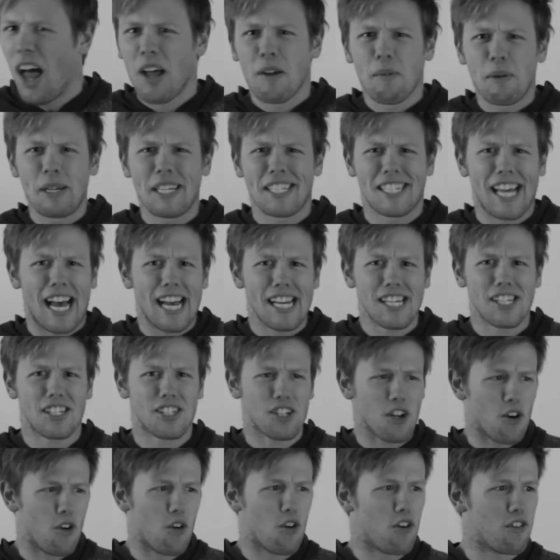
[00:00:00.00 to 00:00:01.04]
But it tastes
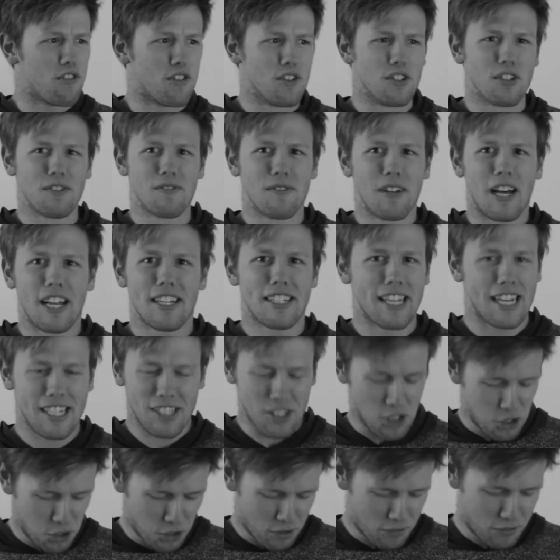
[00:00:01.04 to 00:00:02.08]
awful. It
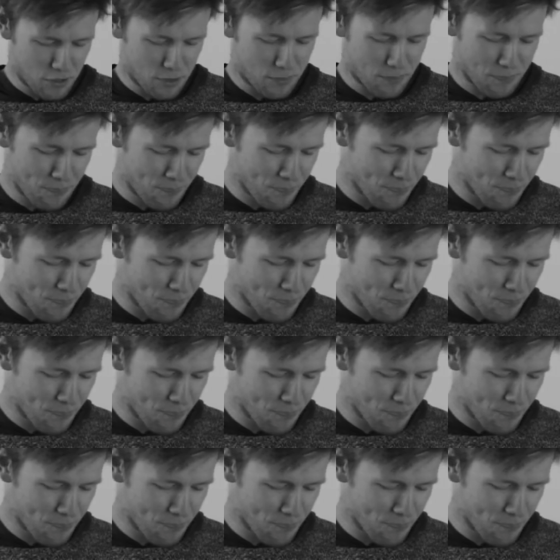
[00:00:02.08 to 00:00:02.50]
tastes awful.